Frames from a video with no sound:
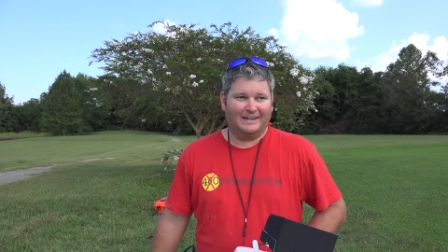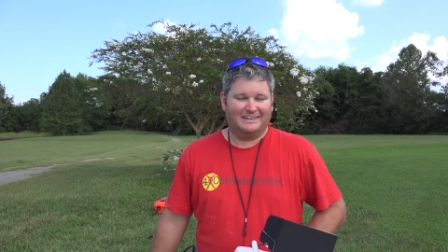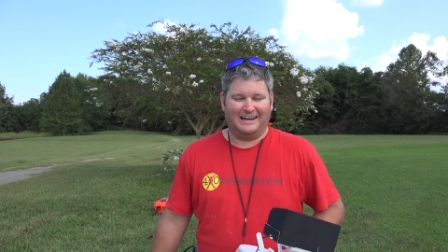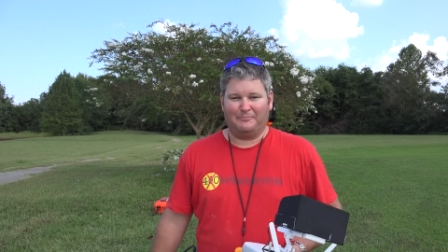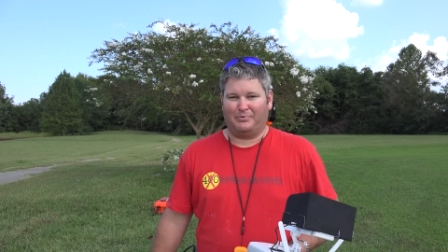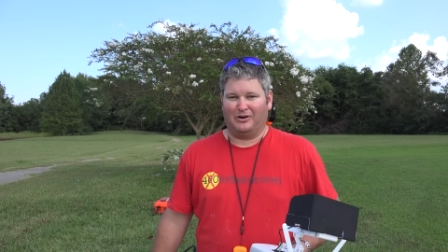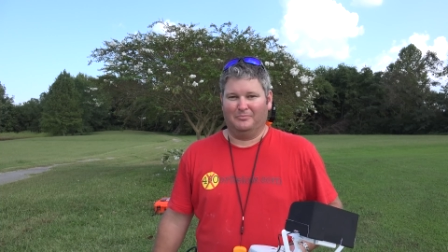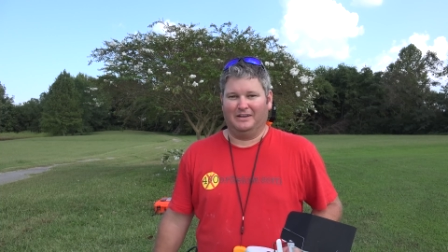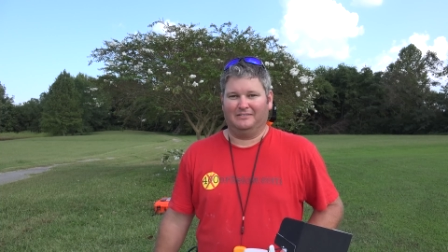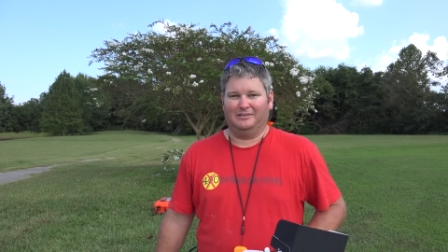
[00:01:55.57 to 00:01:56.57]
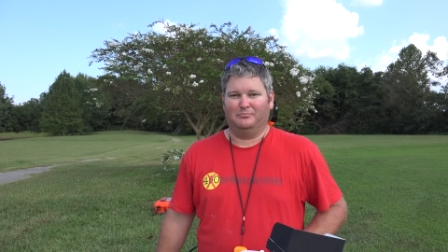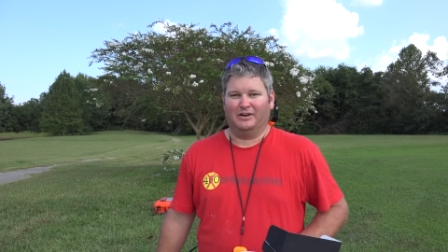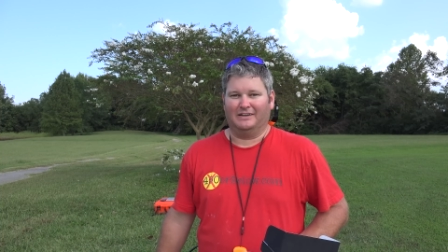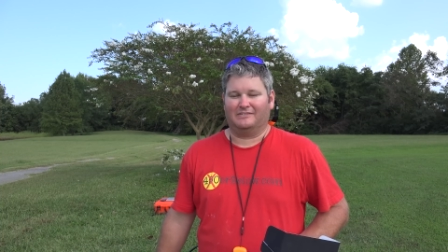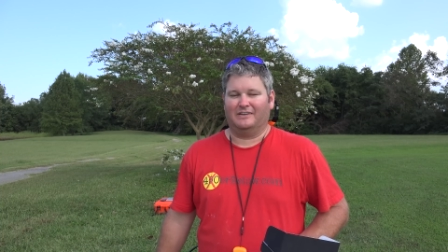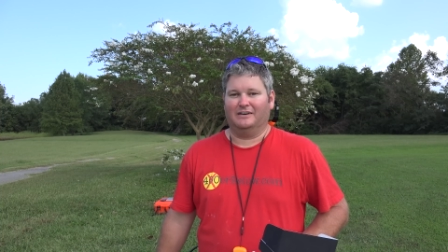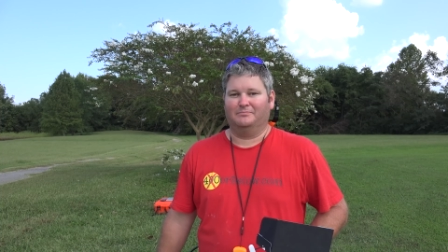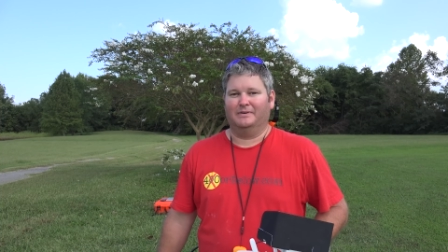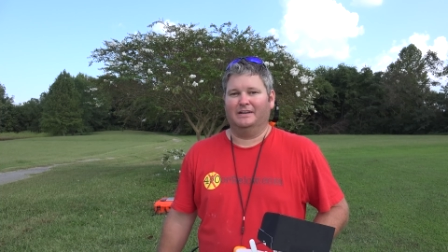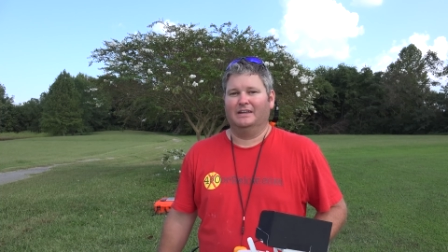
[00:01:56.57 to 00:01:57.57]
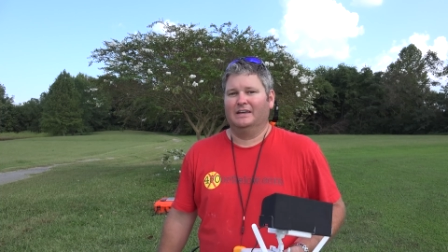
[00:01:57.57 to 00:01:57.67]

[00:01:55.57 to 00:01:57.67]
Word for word: Not permanently break stuff, but